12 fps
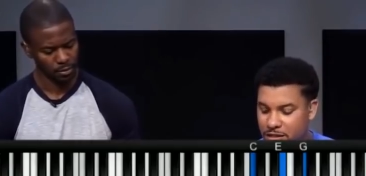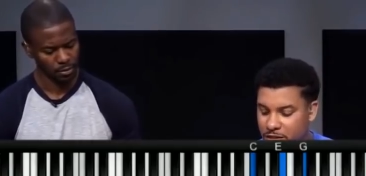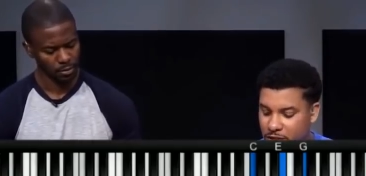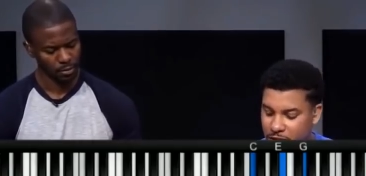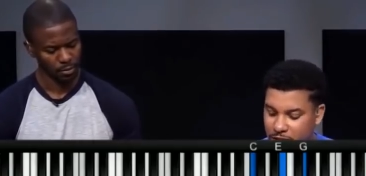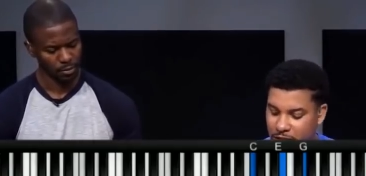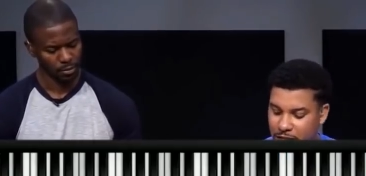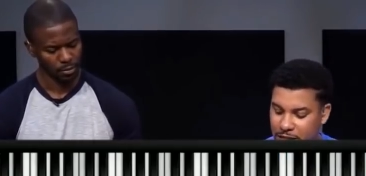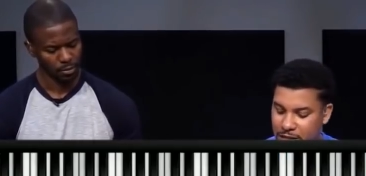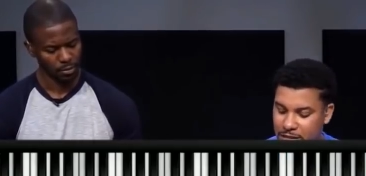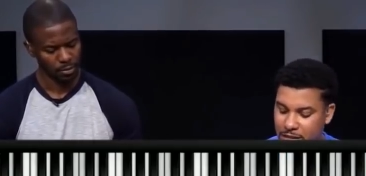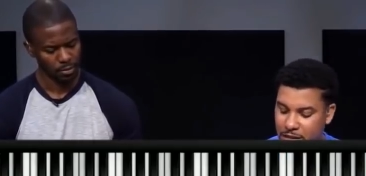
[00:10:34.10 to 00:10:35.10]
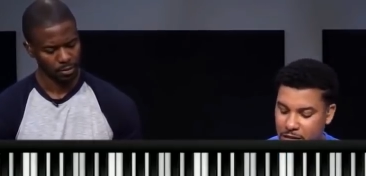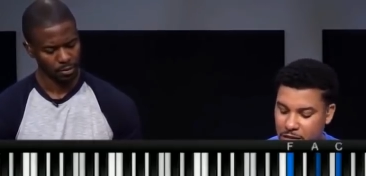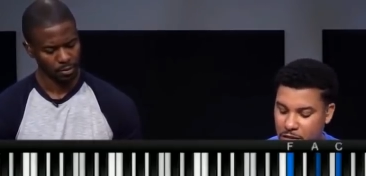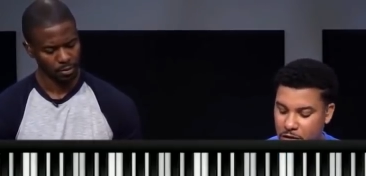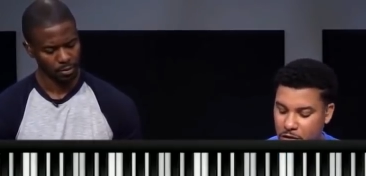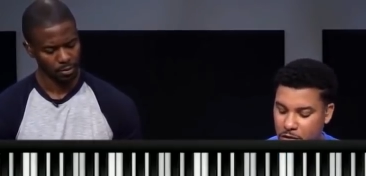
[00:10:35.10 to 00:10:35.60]
Speaker 1: these are the keys
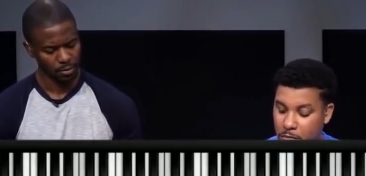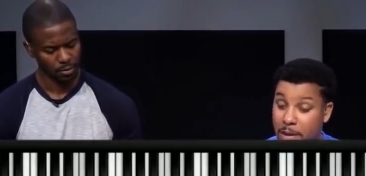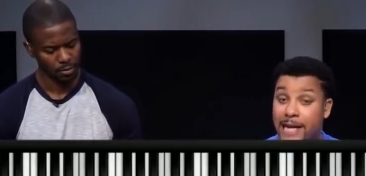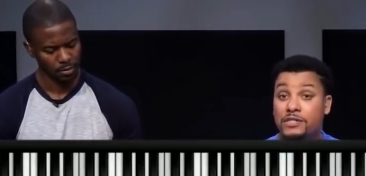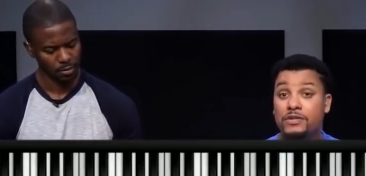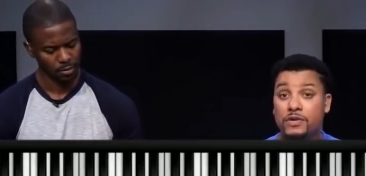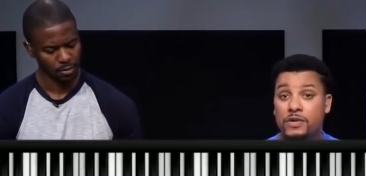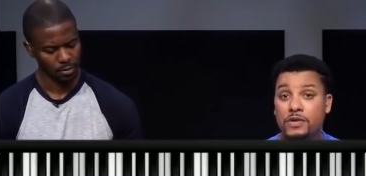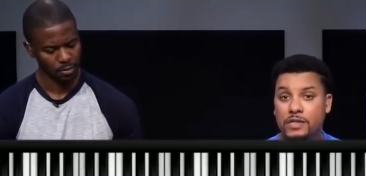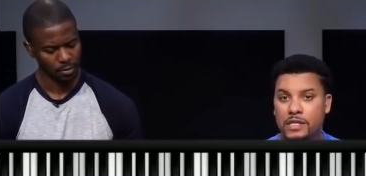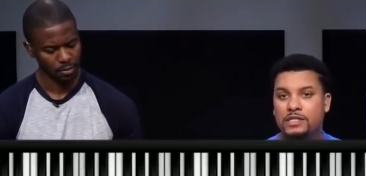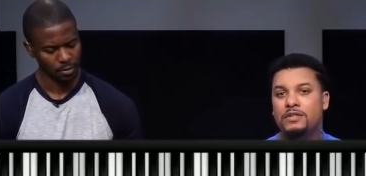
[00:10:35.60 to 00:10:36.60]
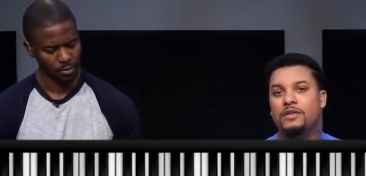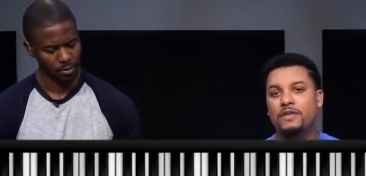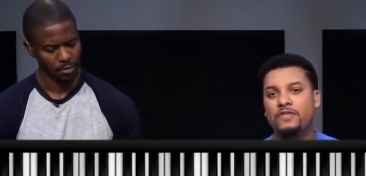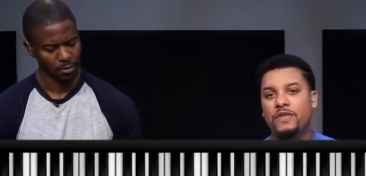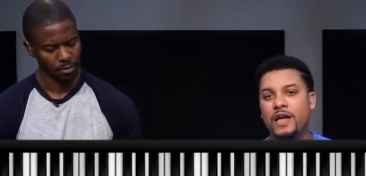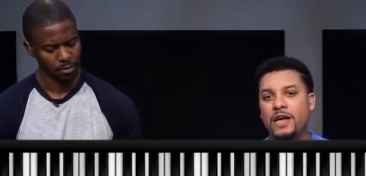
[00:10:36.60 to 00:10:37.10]
or the major chords that you're
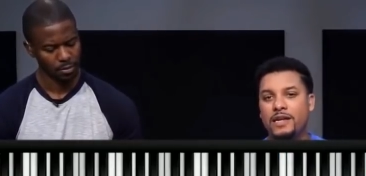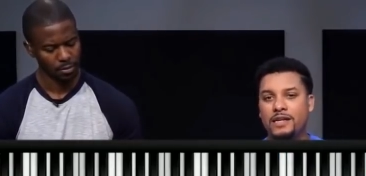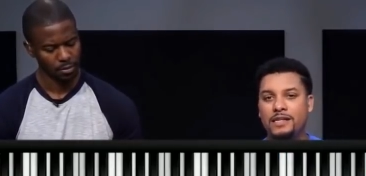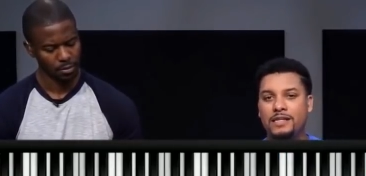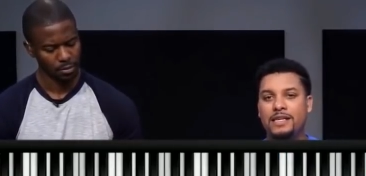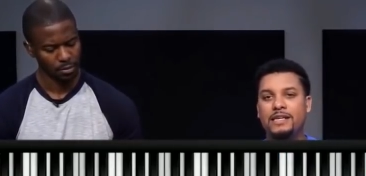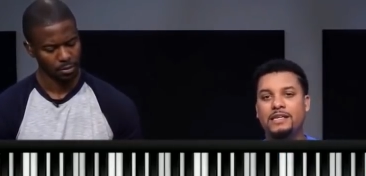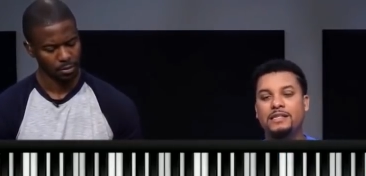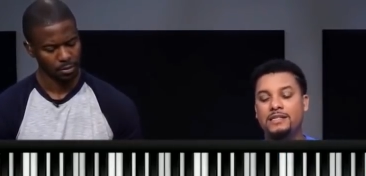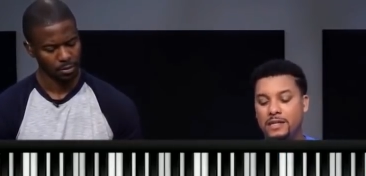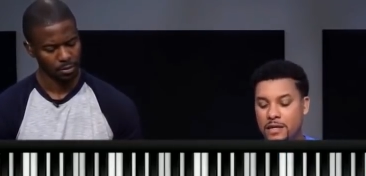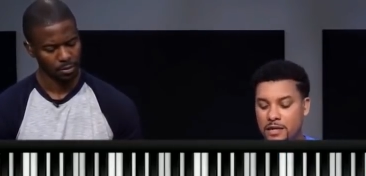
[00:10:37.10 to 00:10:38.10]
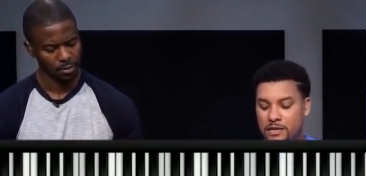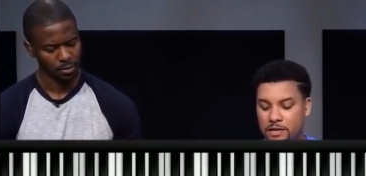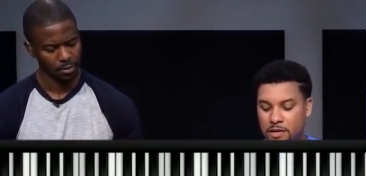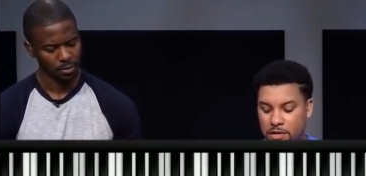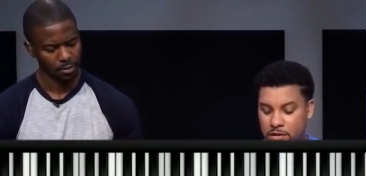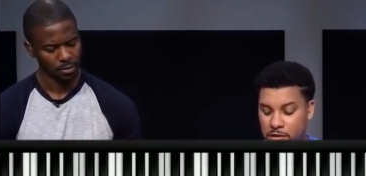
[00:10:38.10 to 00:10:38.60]
going to find in keys.
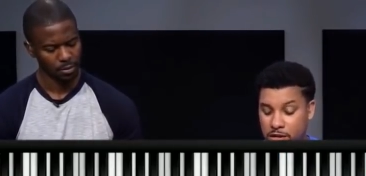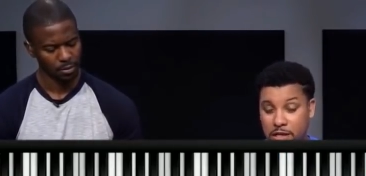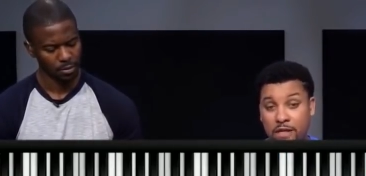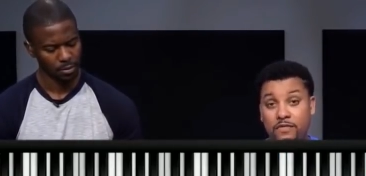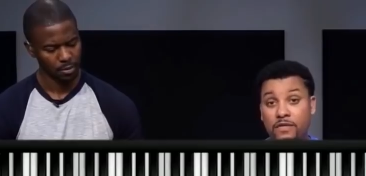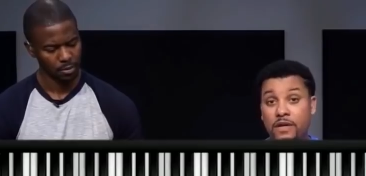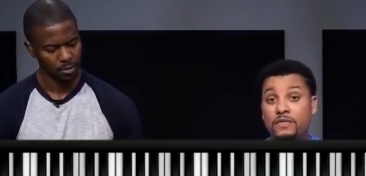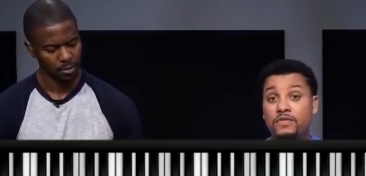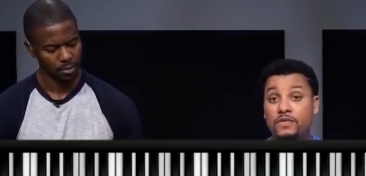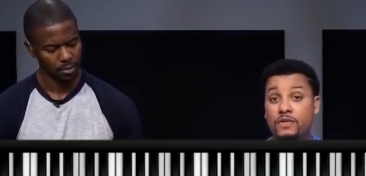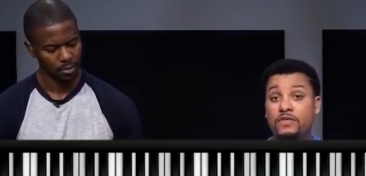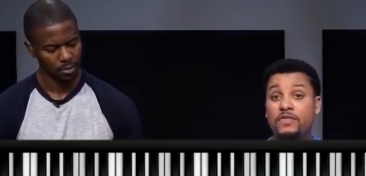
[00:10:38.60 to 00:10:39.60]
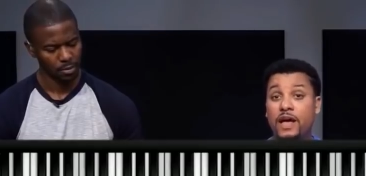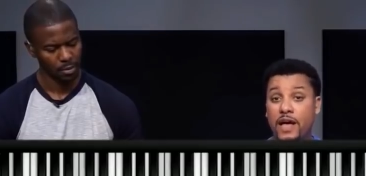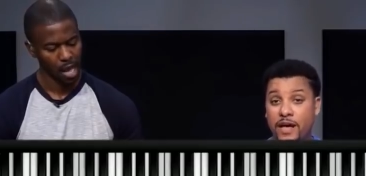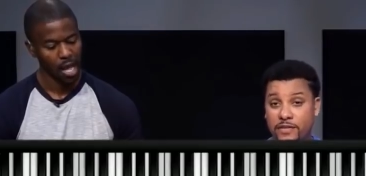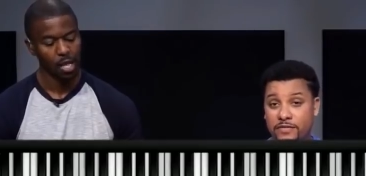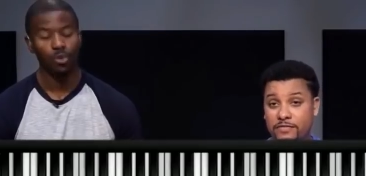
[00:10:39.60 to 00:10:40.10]
So you only need 1, 4,
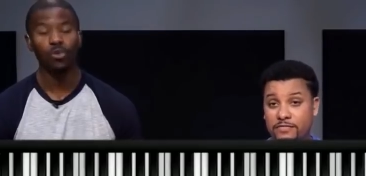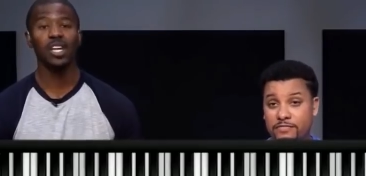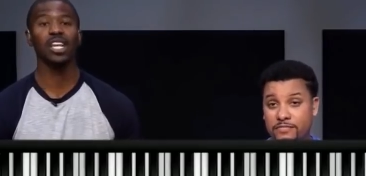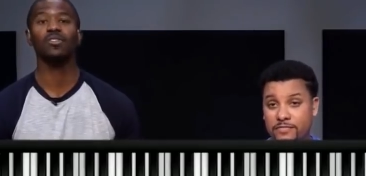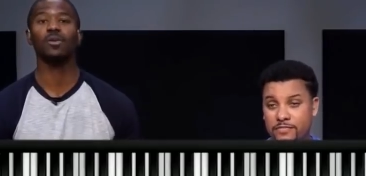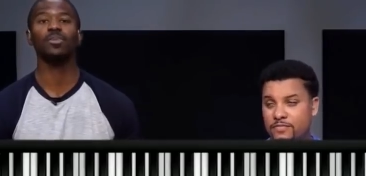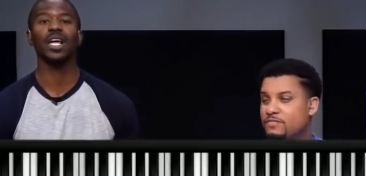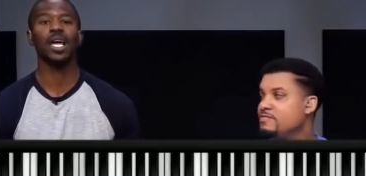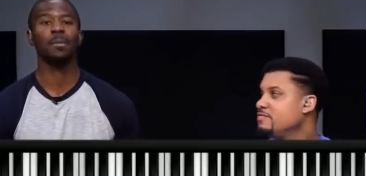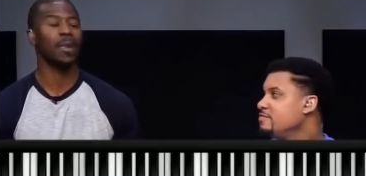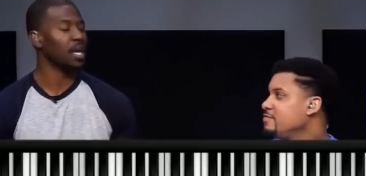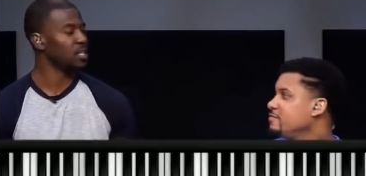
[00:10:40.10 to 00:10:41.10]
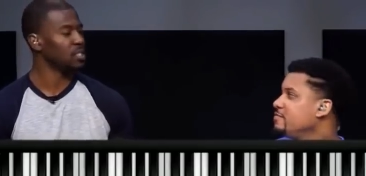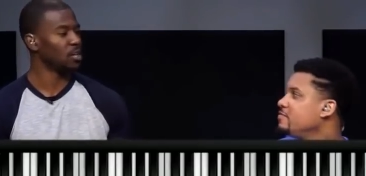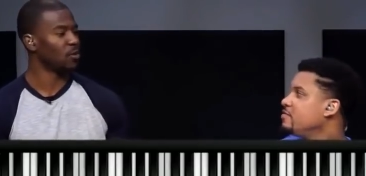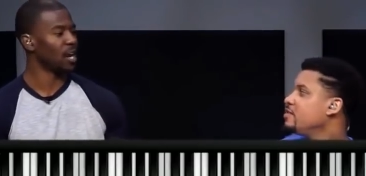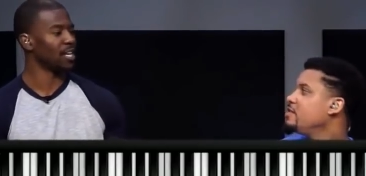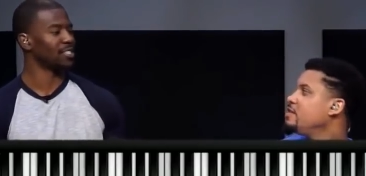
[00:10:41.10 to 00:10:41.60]
5.
Speaker 2: You can even play
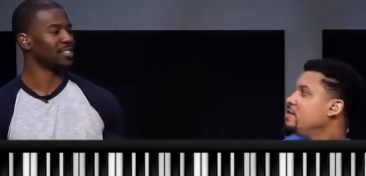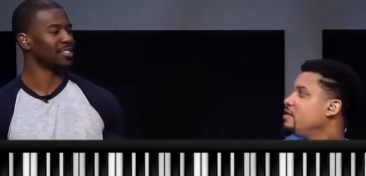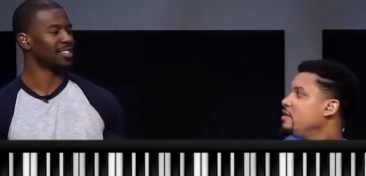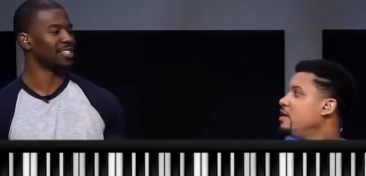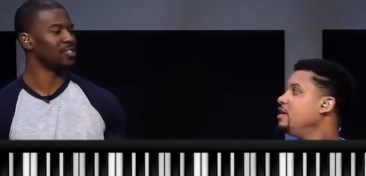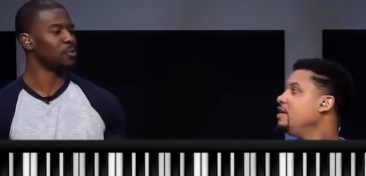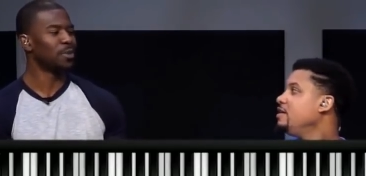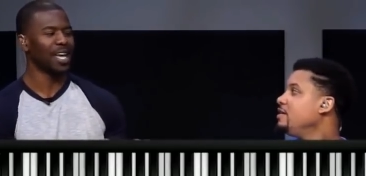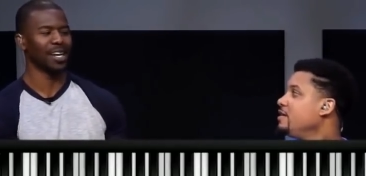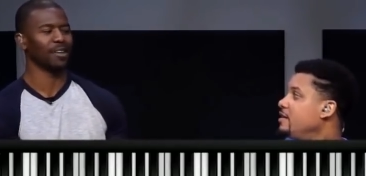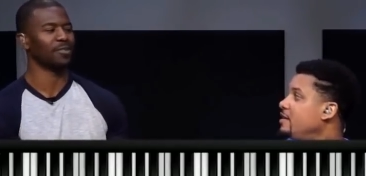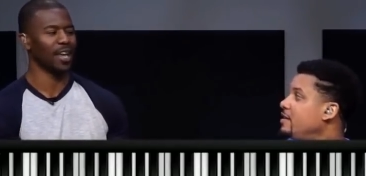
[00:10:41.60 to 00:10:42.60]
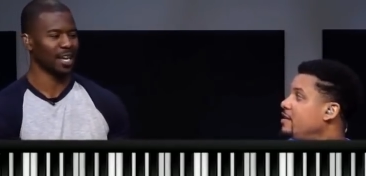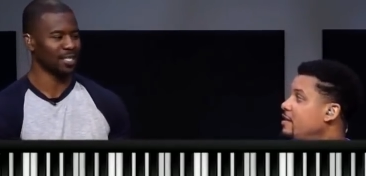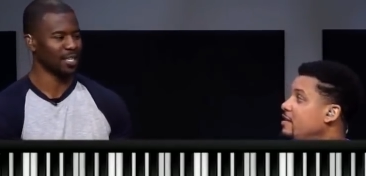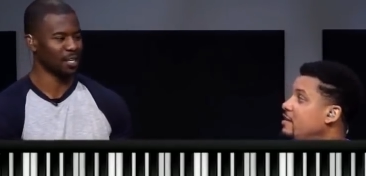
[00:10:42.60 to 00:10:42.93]
Amazing Grace, because you played it fancy